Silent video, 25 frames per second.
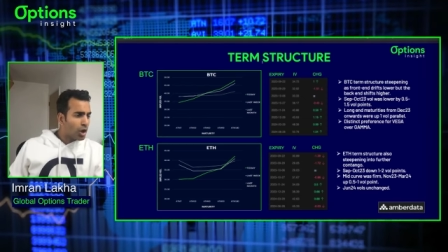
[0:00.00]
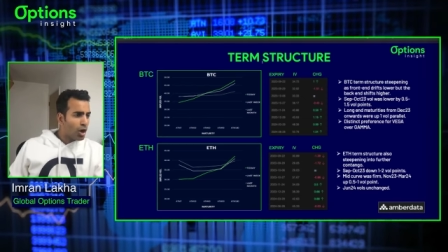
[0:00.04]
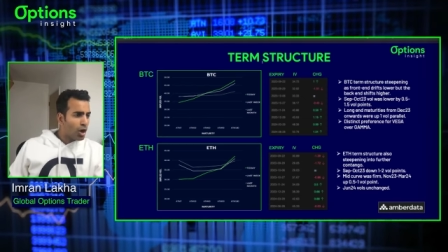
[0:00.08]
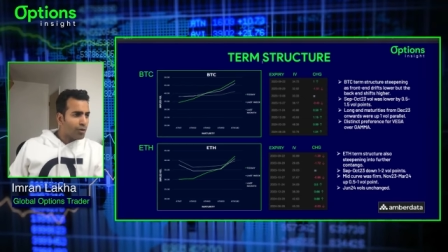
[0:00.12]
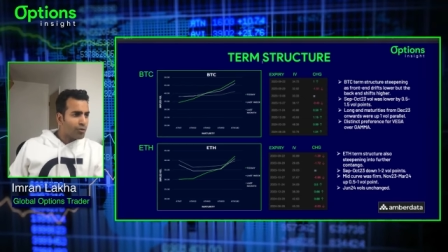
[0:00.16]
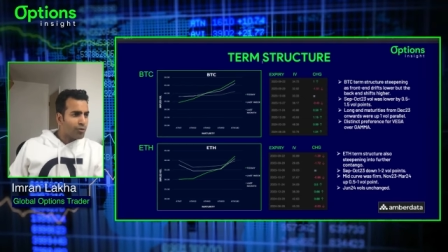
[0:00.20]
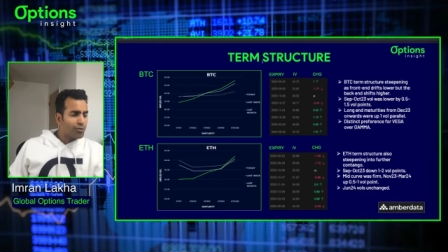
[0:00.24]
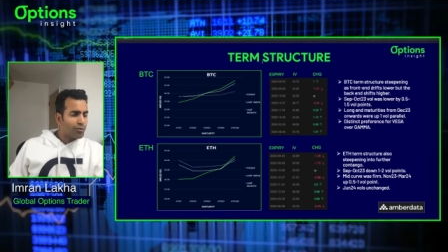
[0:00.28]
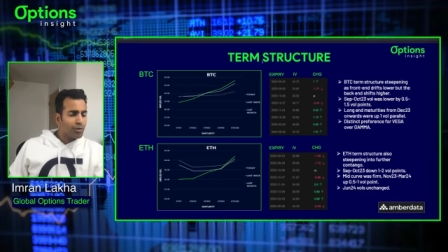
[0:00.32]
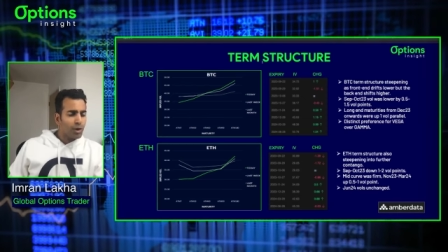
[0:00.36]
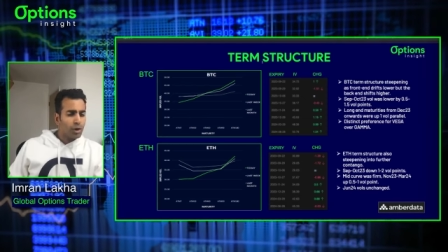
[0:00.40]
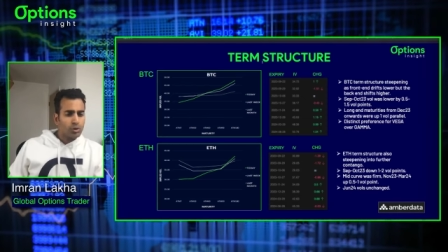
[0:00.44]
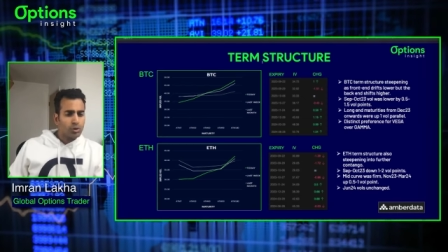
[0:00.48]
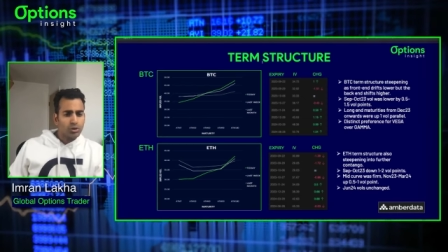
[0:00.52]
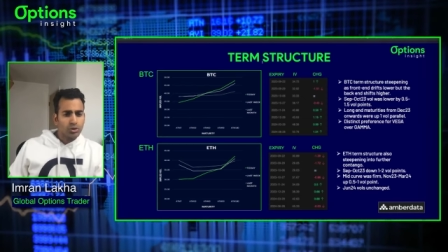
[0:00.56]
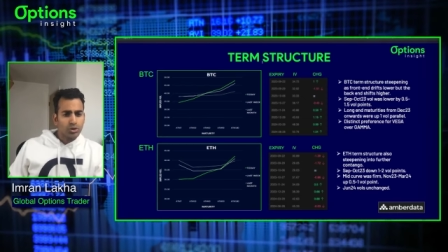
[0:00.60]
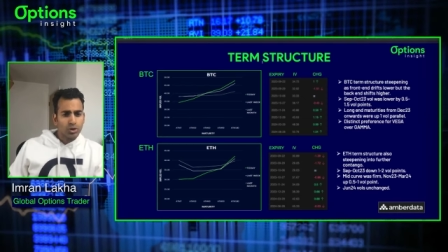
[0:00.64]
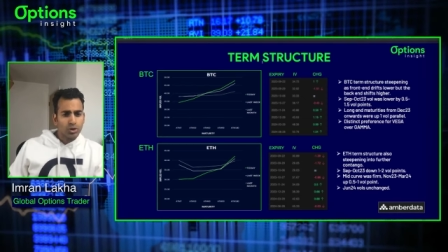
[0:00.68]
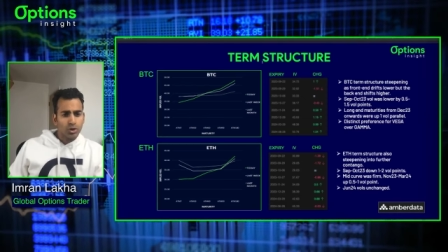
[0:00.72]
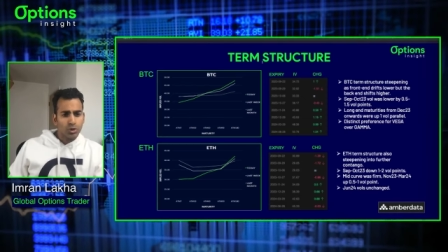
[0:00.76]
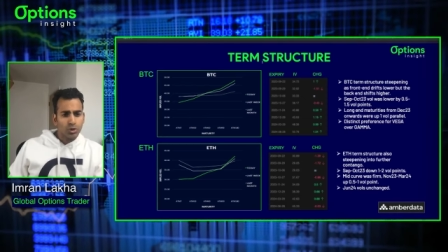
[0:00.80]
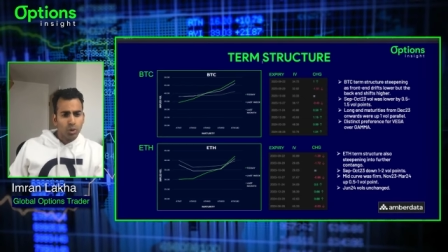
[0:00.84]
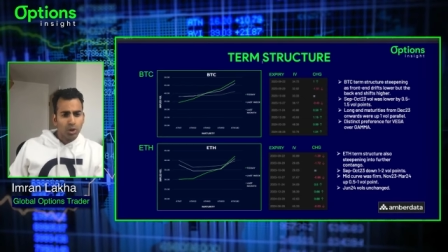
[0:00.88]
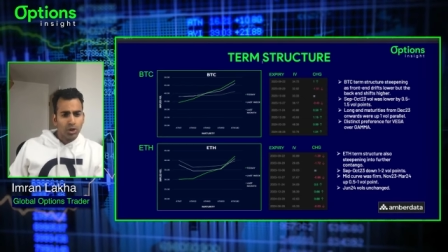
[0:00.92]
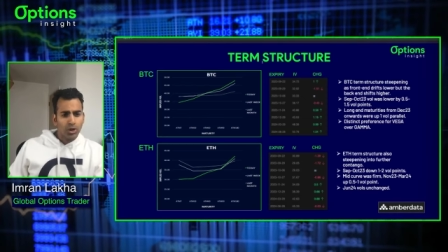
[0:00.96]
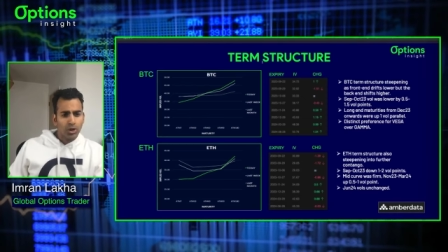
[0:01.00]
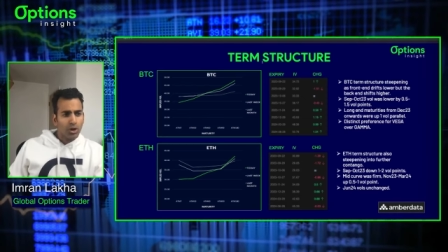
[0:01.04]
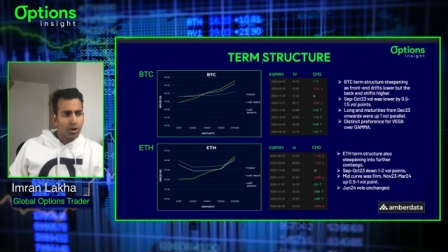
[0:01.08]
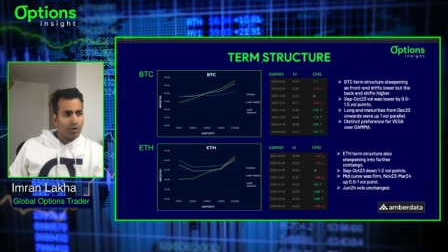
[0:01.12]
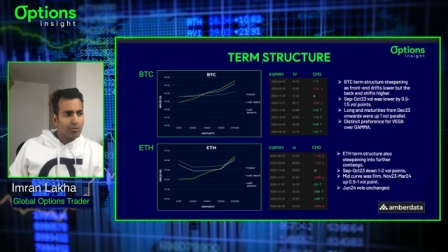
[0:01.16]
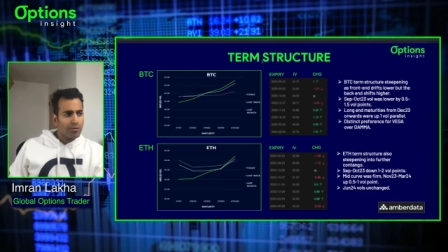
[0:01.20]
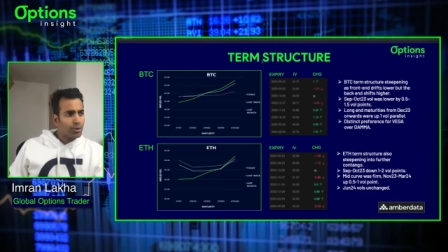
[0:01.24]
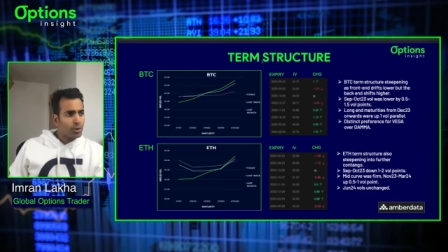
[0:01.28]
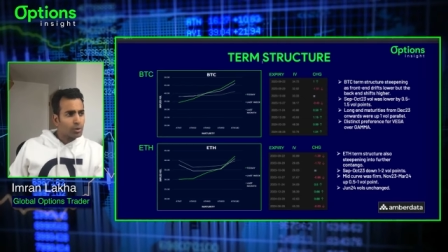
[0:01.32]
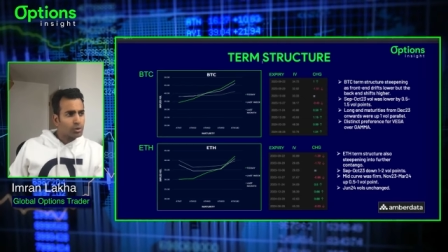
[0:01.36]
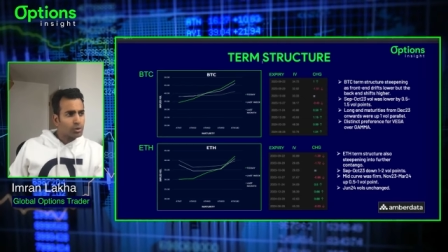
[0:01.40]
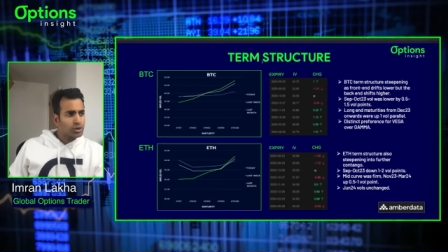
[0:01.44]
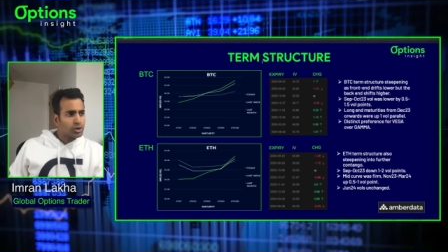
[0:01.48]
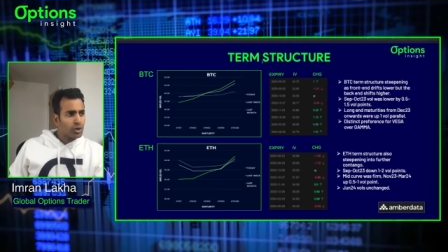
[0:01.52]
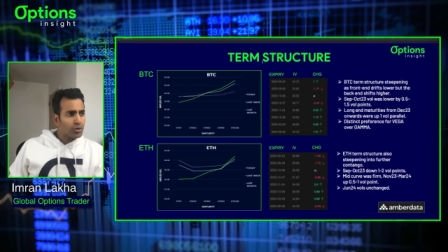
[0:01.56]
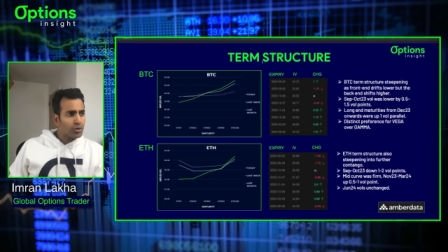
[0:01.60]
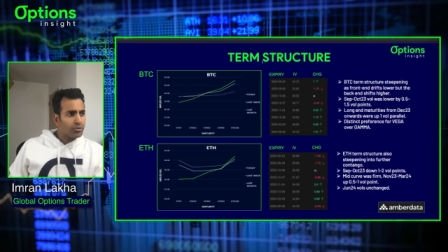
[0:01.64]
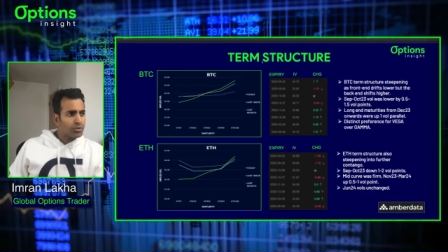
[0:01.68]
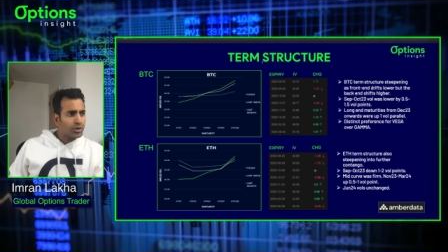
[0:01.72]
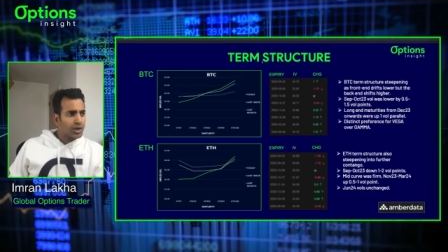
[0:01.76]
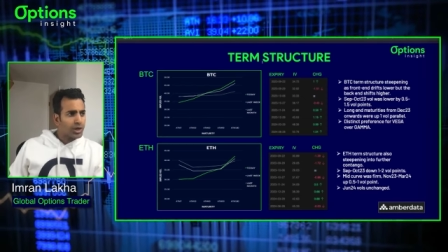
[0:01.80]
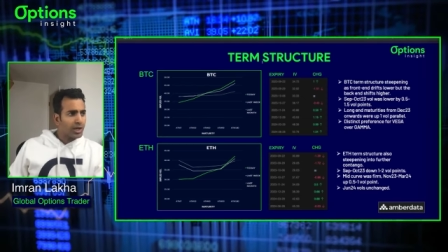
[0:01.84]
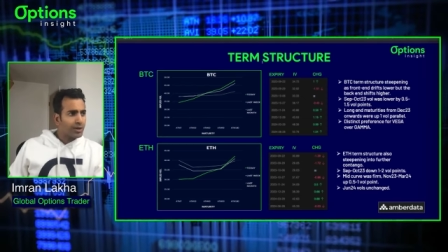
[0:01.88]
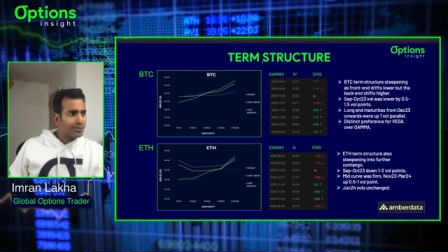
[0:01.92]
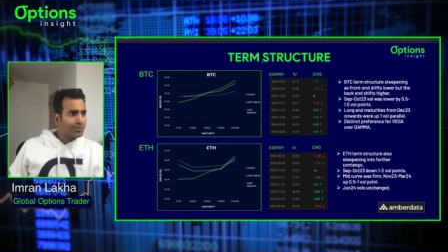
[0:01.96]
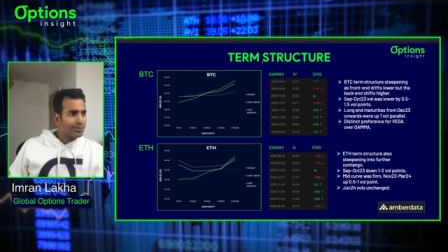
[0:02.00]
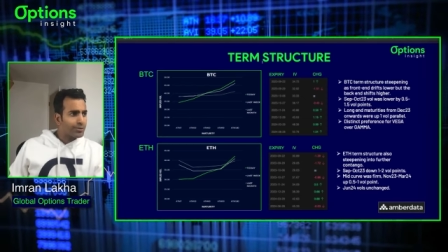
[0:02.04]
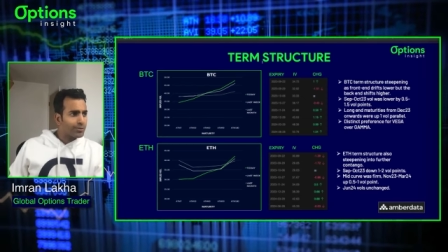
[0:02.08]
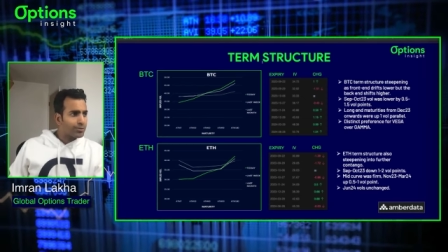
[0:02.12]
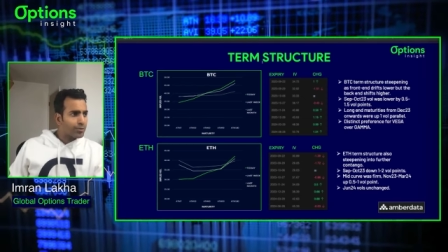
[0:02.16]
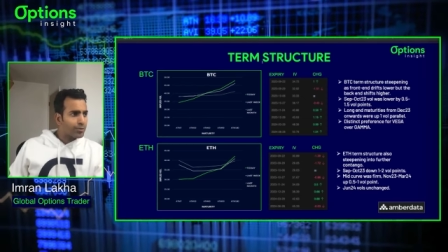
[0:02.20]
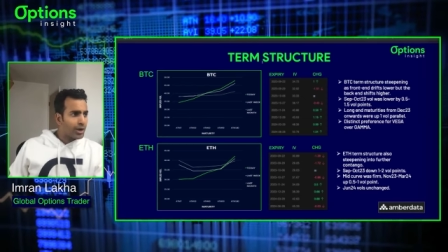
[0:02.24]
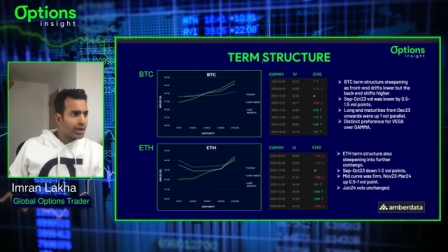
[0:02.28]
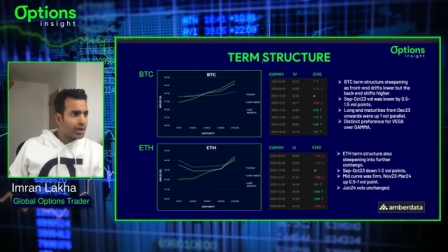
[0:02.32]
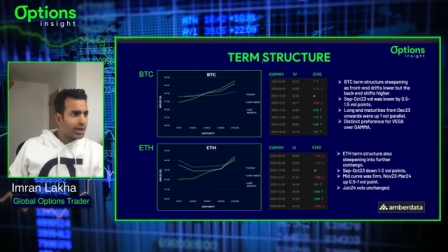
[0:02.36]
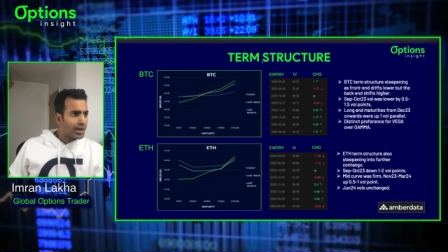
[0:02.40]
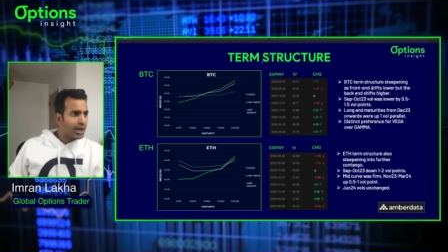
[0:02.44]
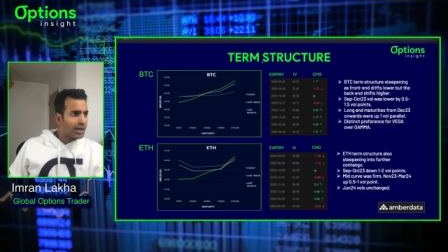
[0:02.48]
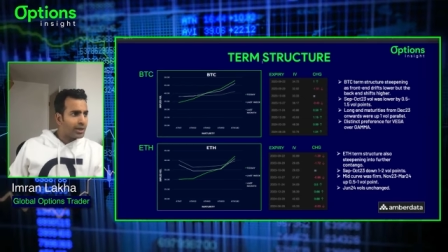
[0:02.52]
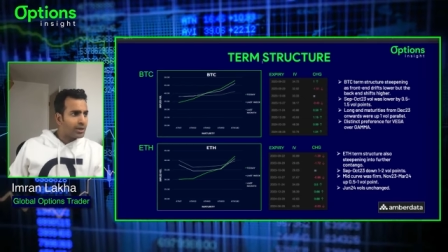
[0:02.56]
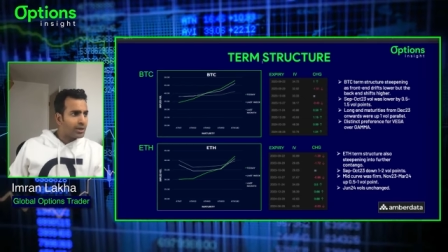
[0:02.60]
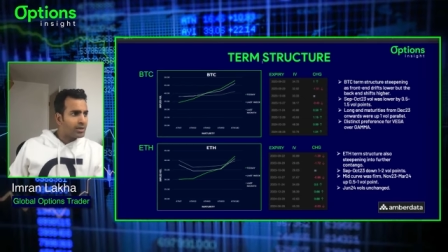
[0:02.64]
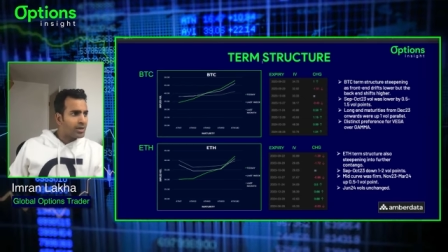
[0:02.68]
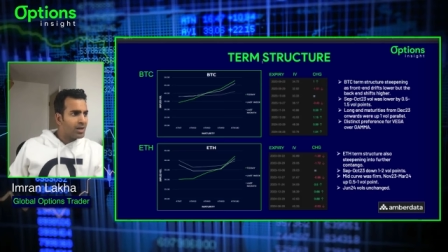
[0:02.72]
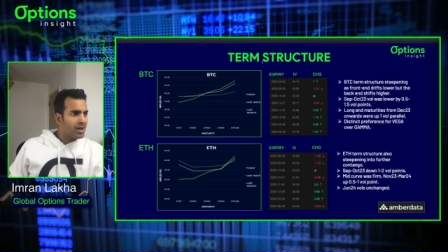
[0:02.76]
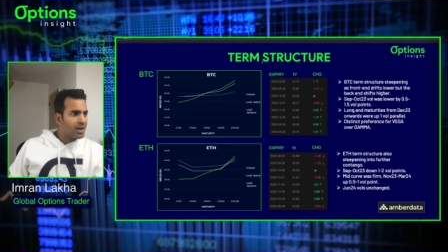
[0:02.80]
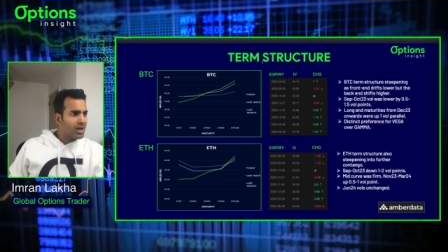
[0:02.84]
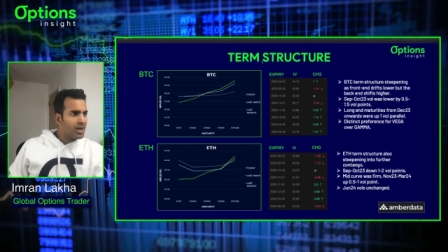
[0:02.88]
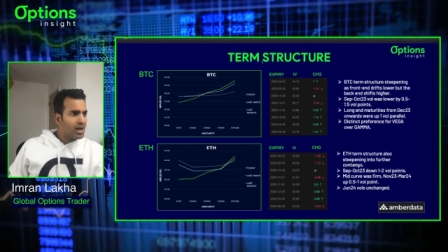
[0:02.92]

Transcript: half a vol to one and a half vol softening of the front end